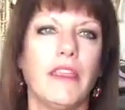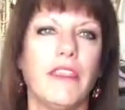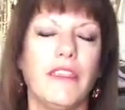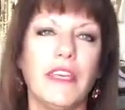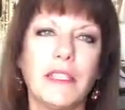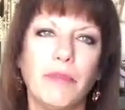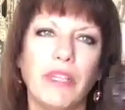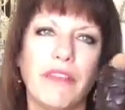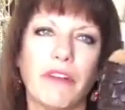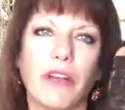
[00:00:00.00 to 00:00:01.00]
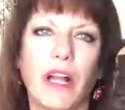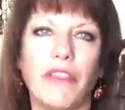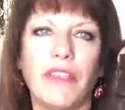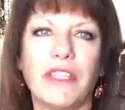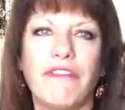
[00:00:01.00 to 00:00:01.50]
This, believe it or
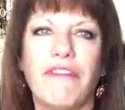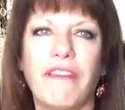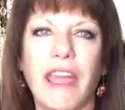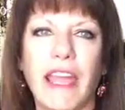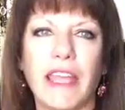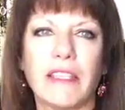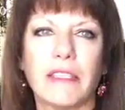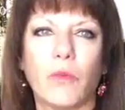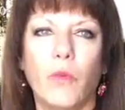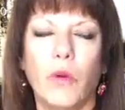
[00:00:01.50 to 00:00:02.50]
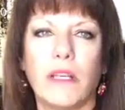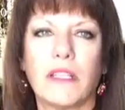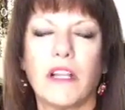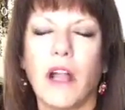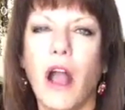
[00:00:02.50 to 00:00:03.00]
not, this face was
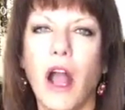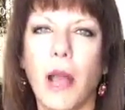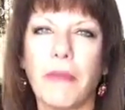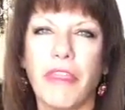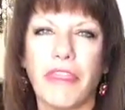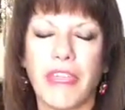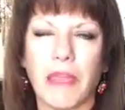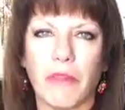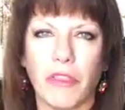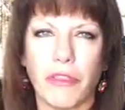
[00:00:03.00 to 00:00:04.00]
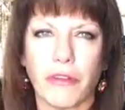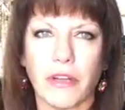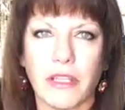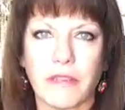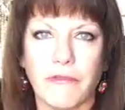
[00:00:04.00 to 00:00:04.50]
a common theme in the
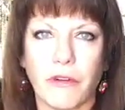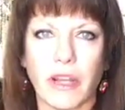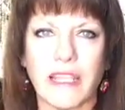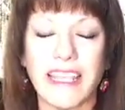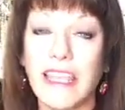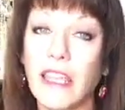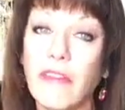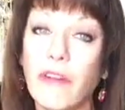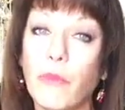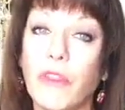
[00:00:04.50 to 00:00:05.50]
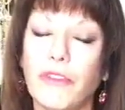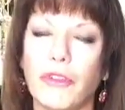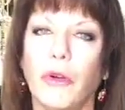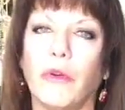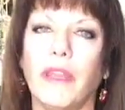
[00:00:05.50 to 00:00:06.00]
30s and 40s, even with
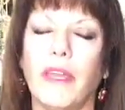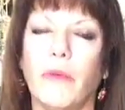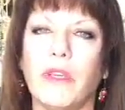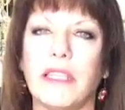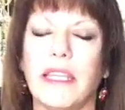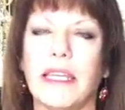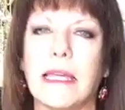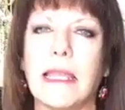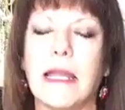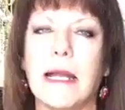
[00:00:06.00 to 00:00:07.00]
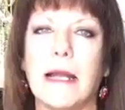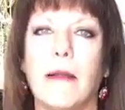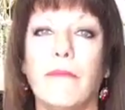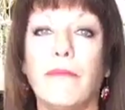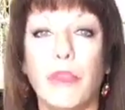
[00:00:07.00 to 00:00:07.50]
jewelry that was in
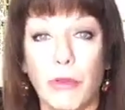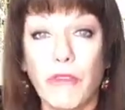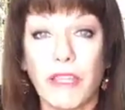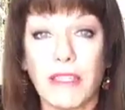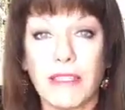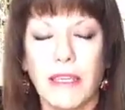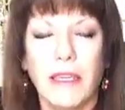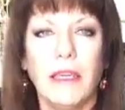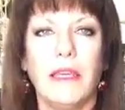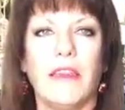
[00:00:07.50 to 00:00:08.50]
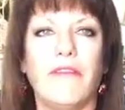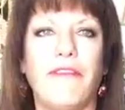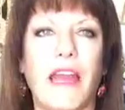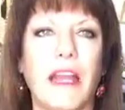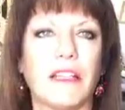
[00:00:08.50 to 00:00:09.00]
the movies. In
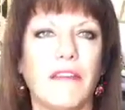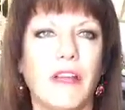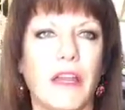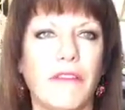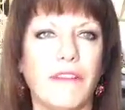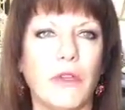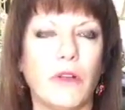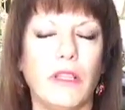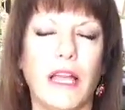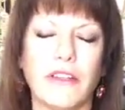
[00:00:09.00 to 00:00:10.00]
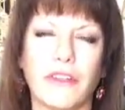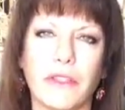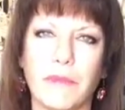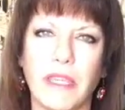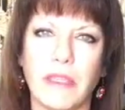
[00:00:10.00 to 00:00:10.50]
fact, I've got a few
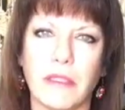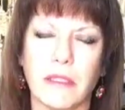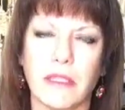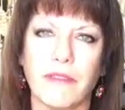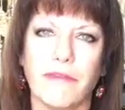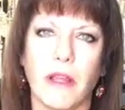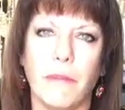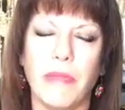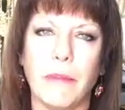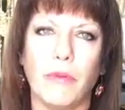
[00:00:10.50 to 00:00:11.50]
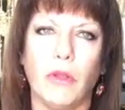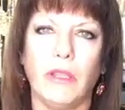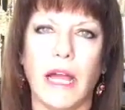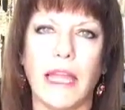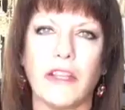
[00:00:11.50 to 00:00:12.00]
collector's pieces from people
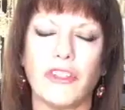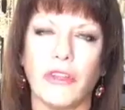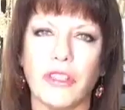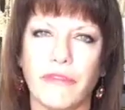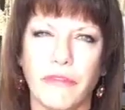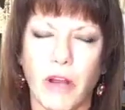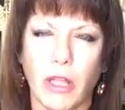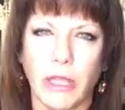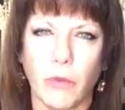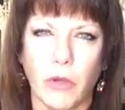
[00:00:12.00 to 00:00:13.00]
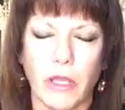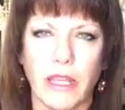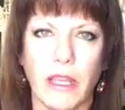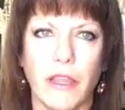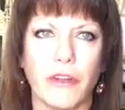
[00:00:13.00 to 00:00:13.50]
like Joseph of Hollywood
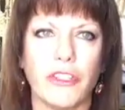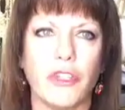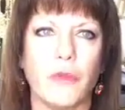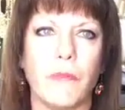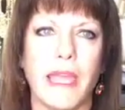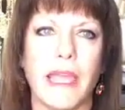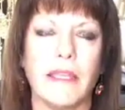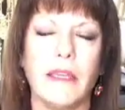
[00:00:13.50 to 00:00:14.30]
and others who made